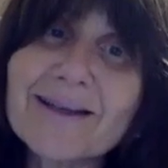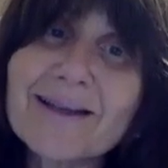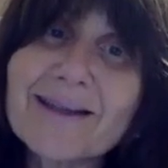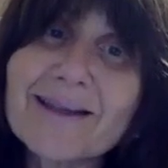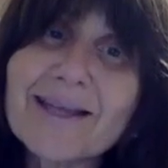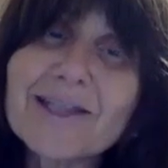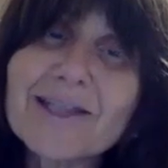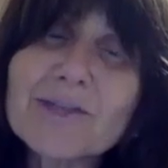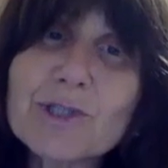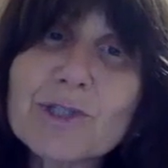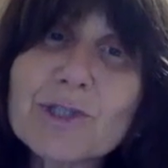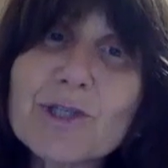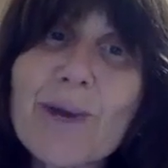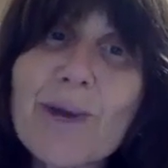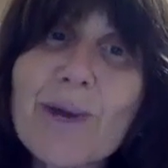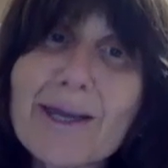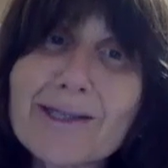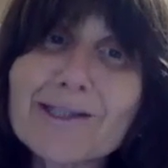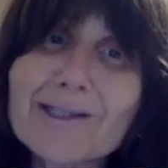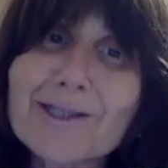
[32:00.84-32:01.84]
That's what you
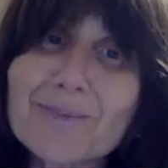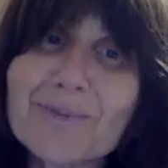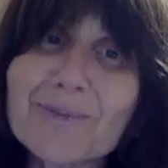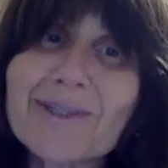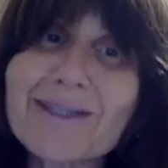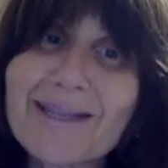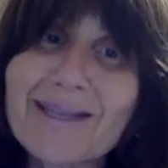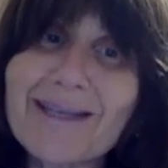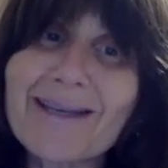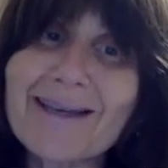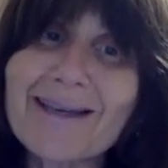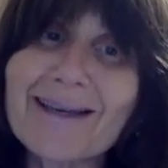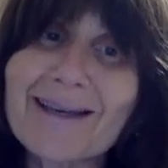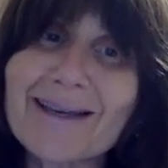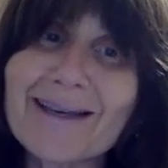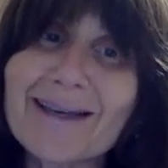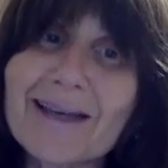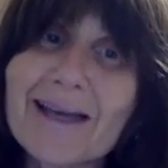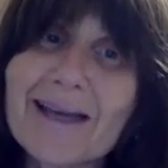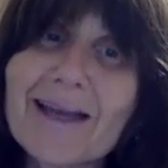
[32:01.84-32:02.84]
end up
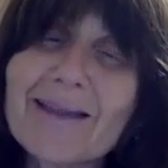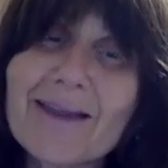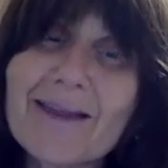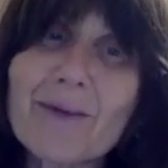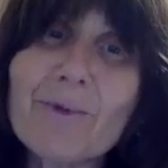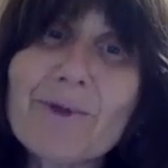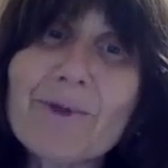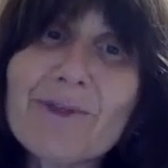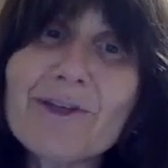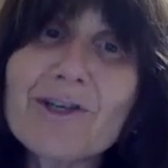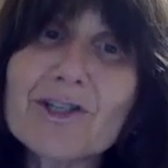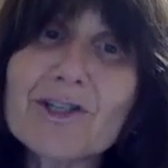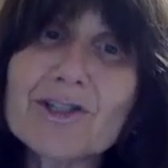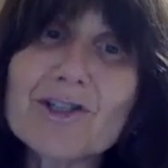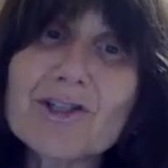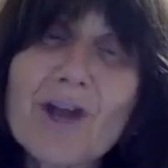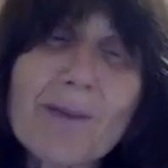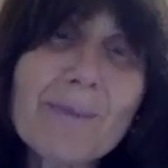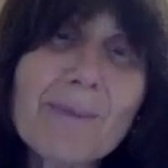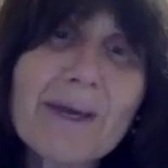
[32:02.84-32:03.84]
seeing. That when the
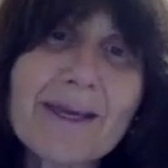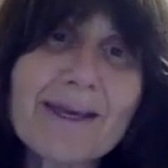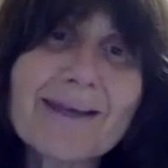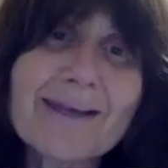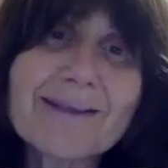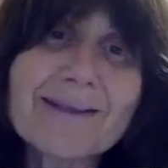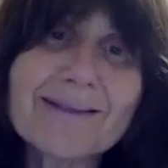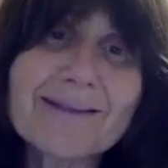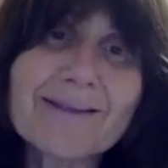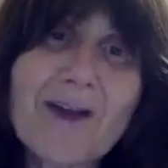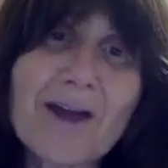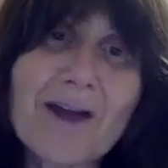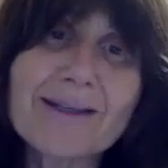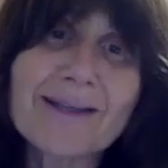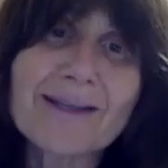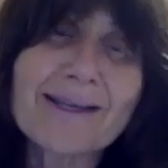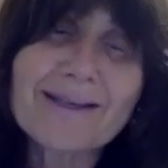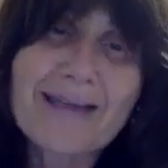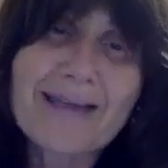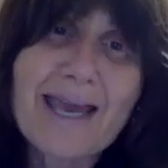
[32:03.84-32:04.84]
neshama is not
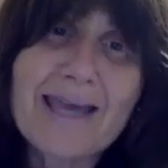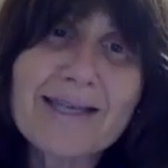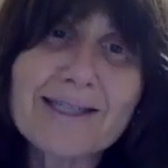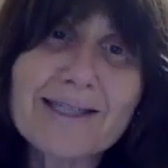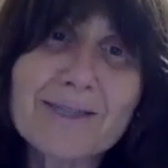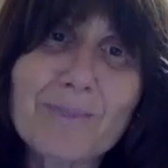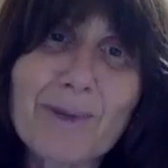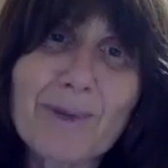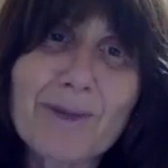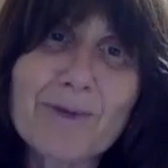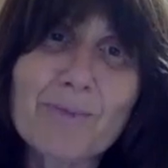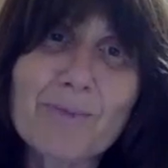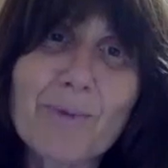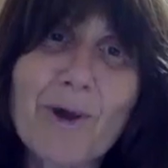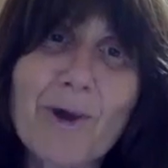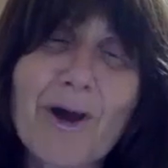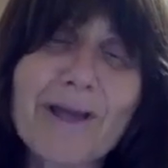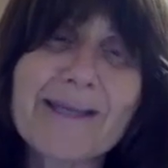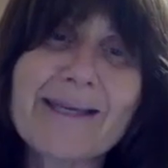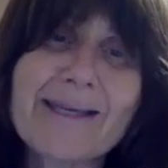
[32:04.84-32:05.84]
encased by the
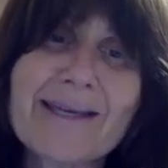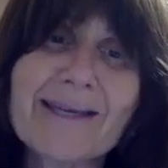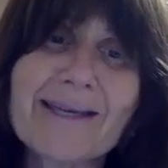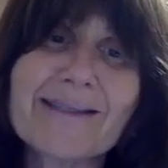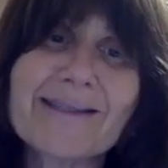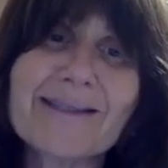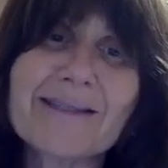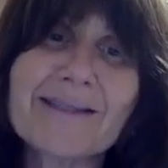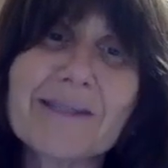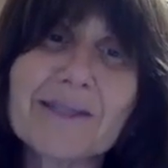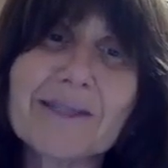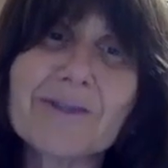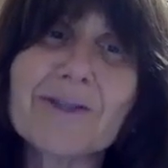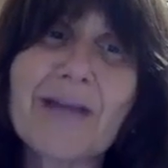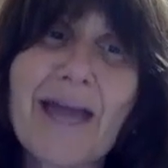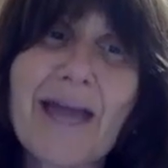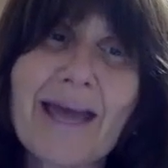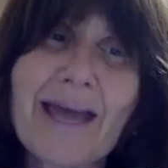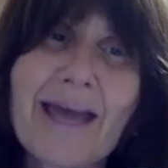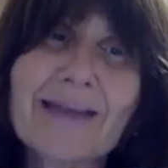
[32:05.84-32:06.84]
body, it still
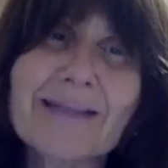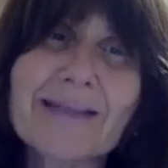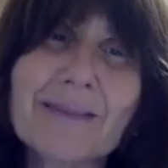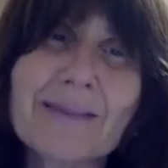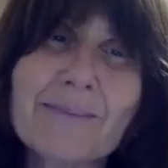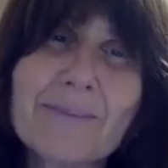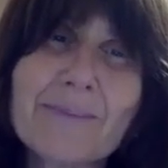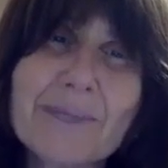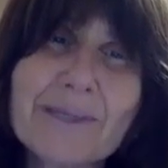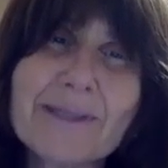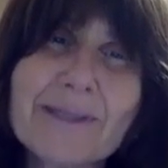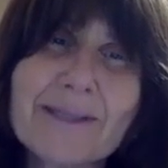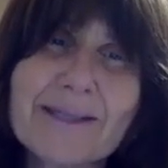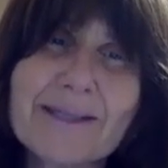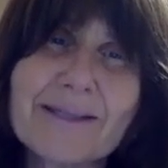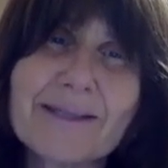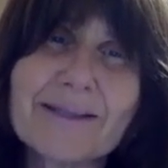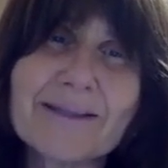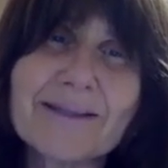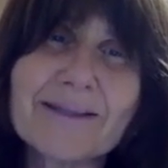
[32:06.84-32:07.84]
has
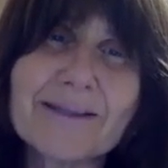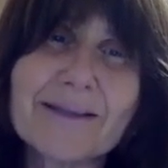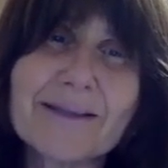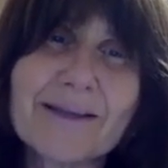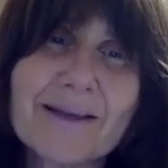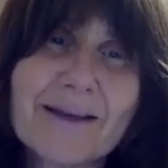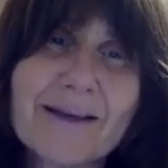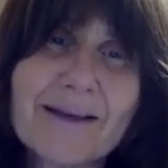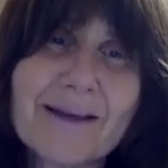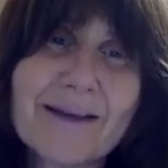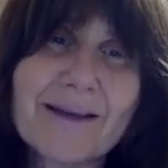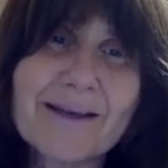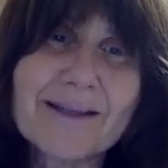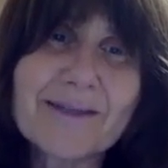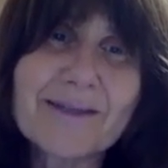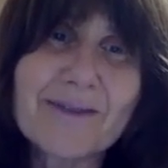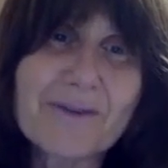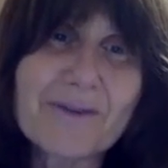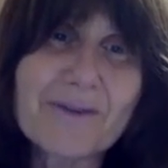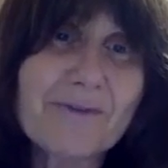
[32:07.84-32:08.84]
abilities. It's
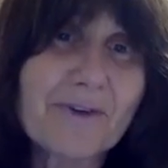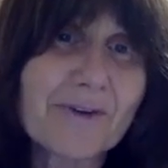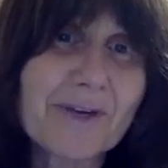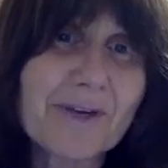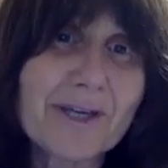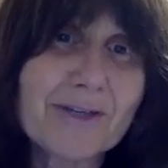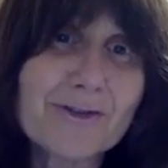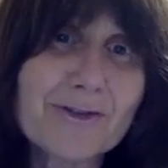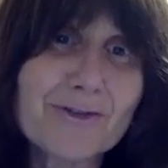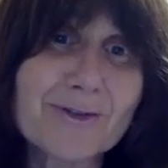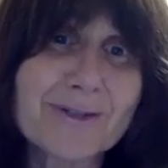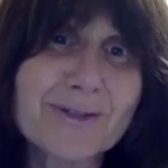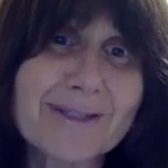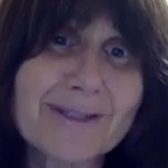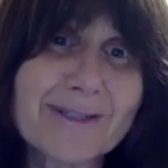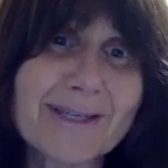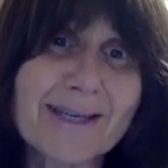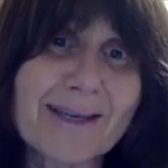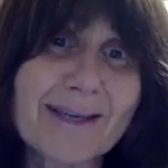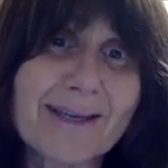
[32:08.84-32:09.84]
very, very
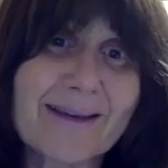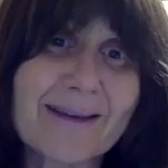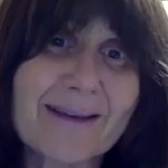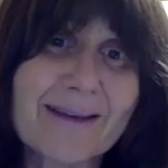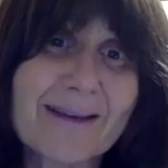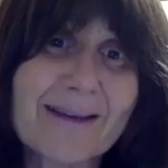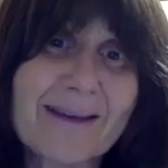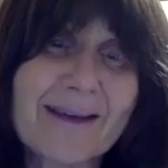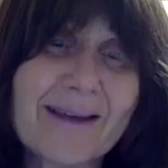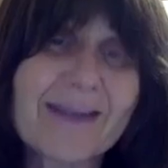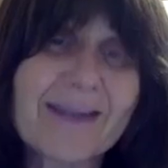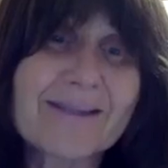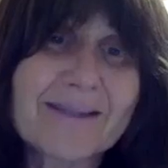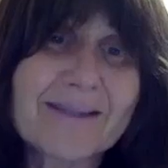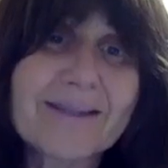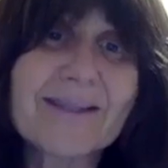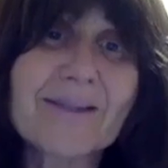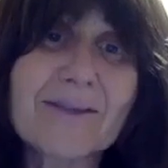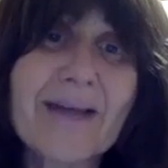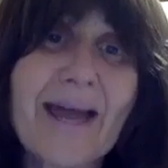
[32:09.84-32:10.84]
interesting. It
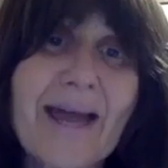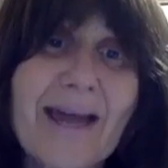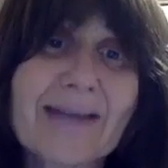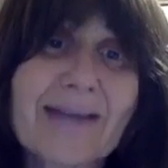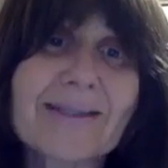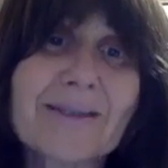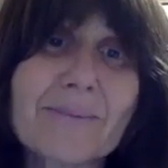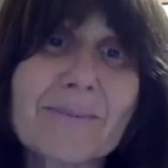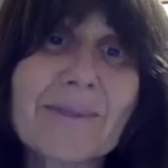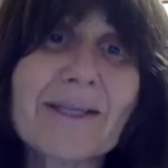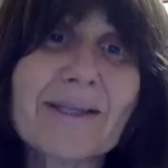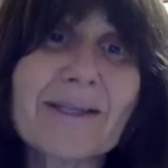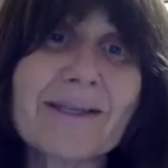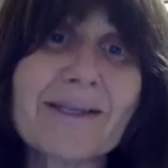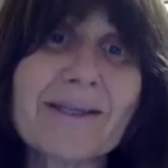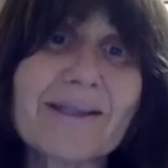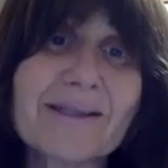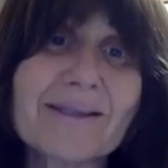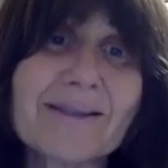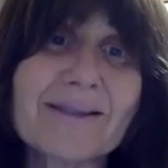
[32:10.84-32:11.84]
still has
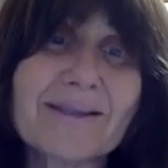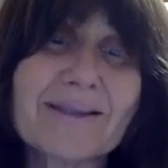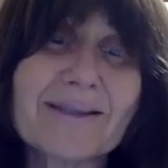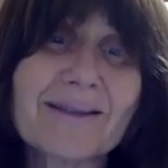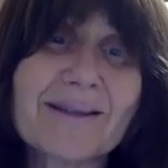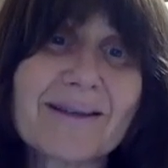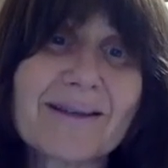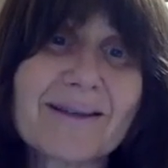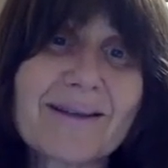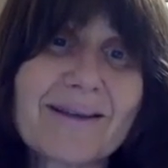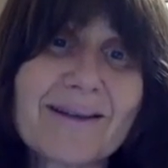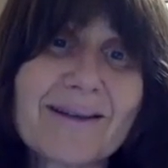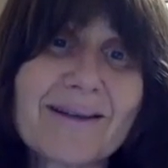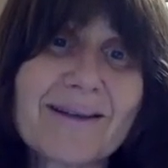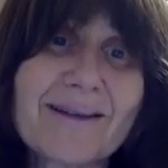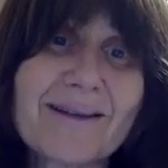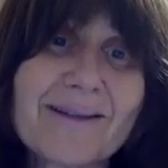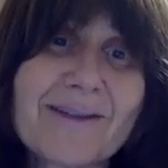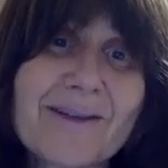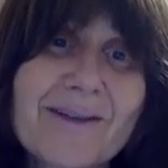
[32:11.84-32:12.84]
abilities.
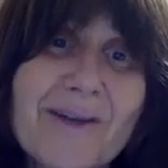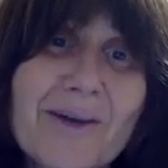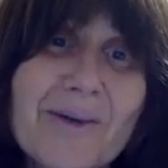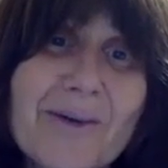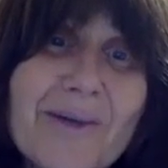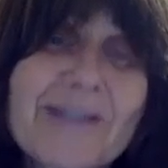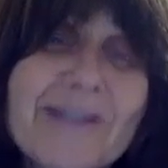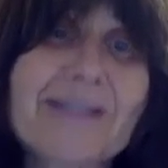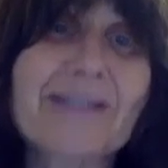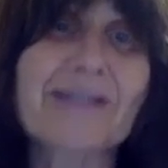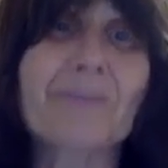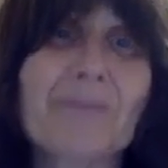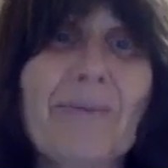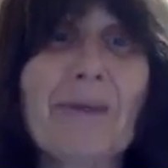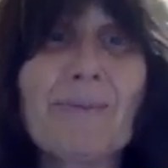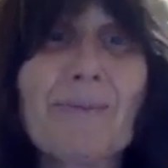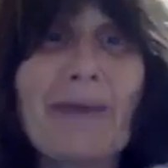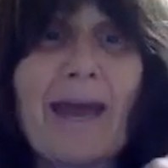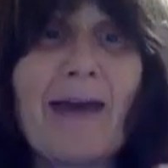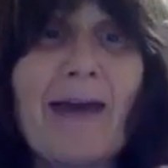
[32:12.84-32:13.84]
It doesn't
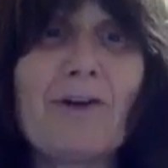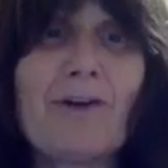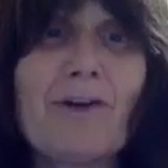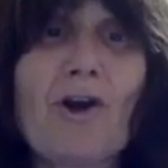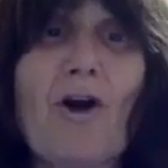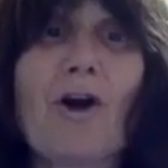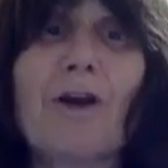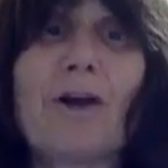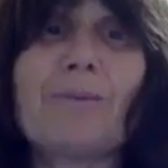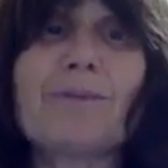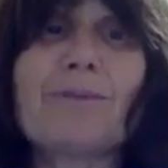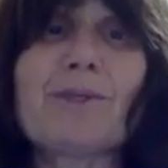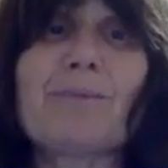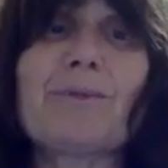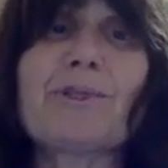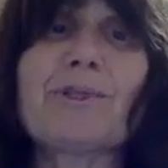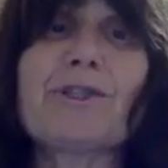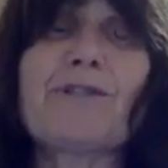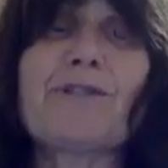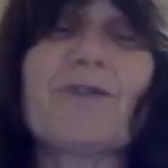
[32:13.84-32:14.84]
maybe have an arm to
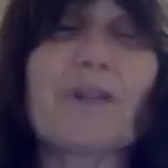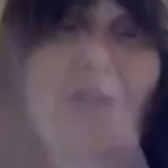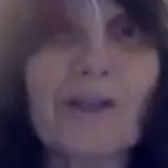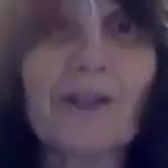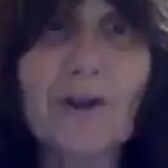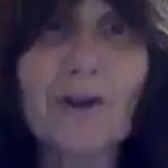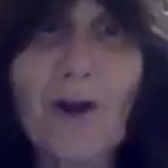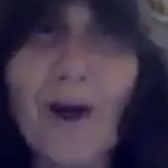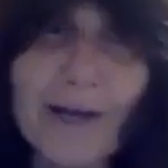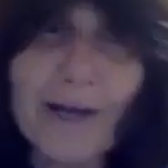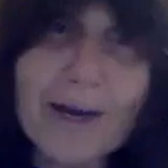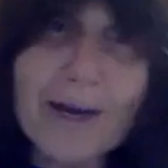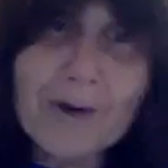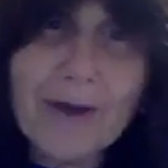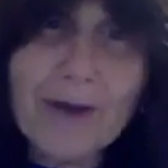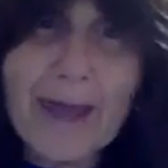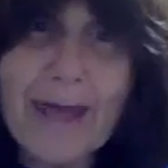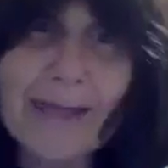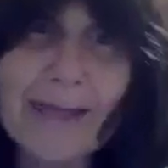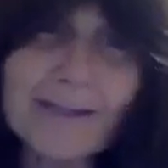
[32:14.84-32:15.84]
put tefillin on and a
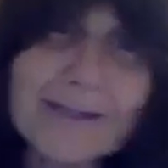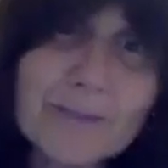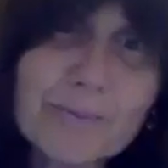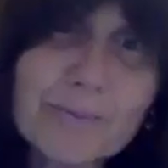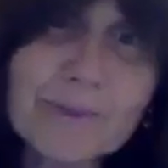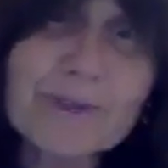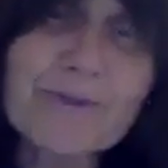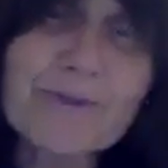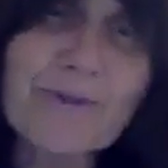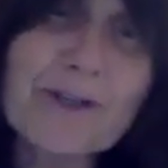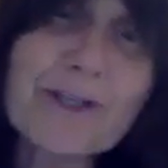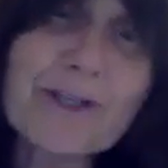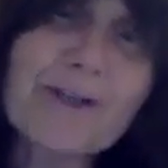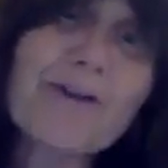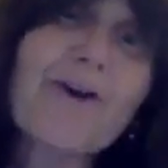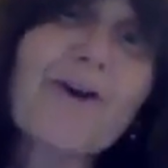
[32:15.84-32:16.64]
head to put tefillin